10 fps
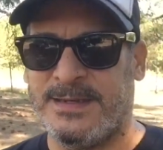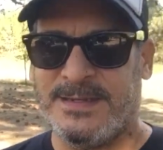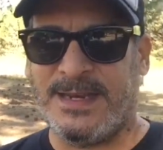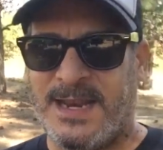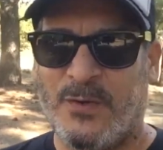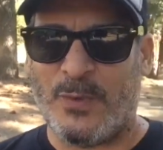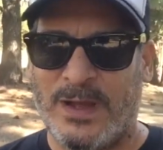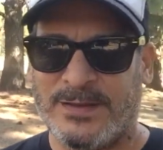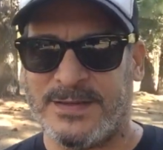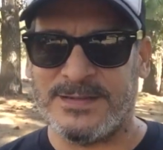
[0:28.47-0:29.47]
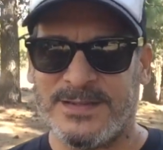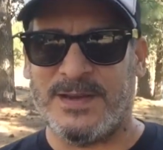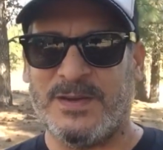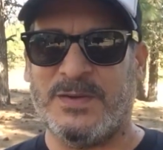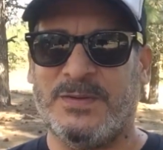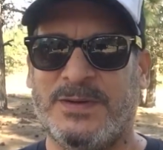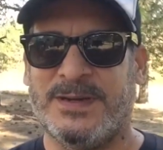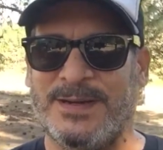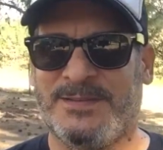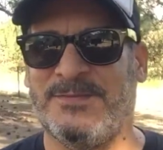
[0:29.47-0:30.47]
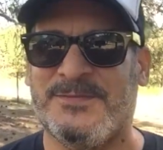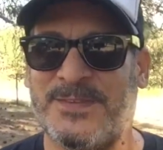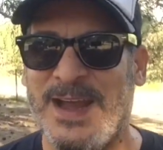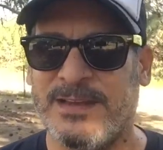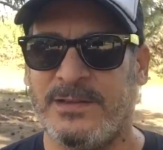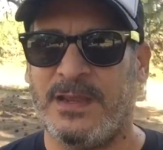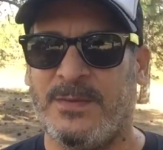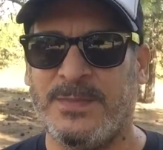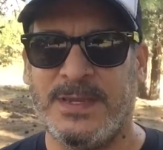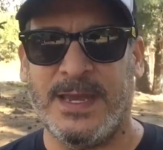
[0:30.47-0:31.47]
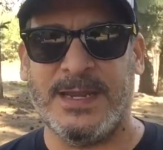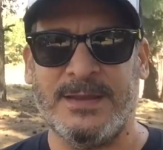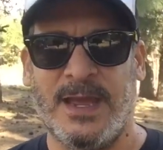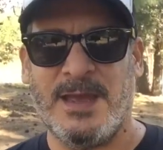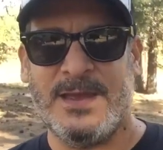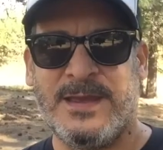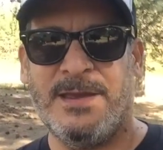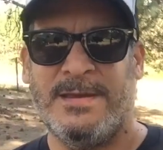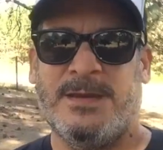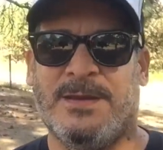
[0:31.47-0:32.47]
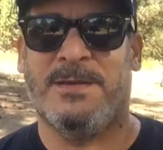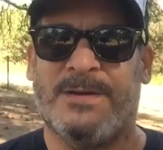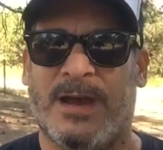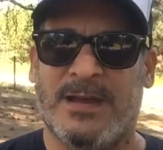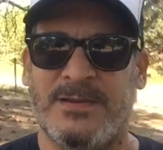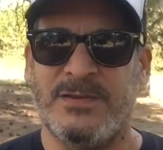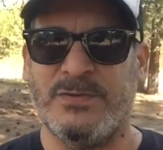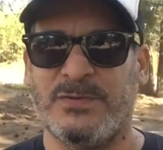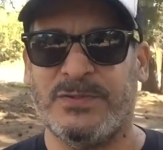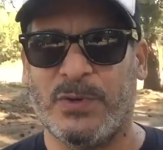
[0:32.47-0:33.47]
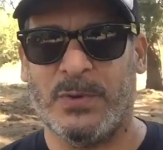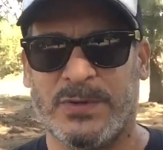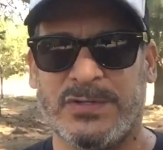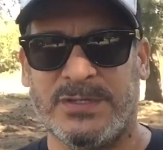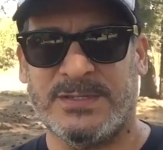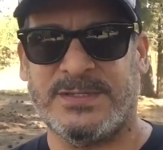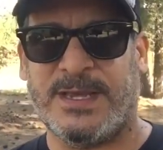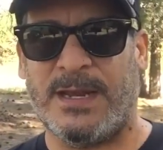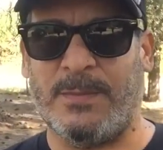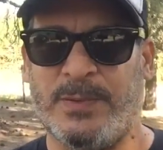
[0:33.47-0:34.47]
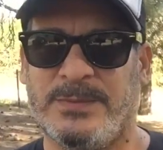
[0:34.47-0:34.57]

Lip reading: did any welding, so finally I'm getting a new torch and setup.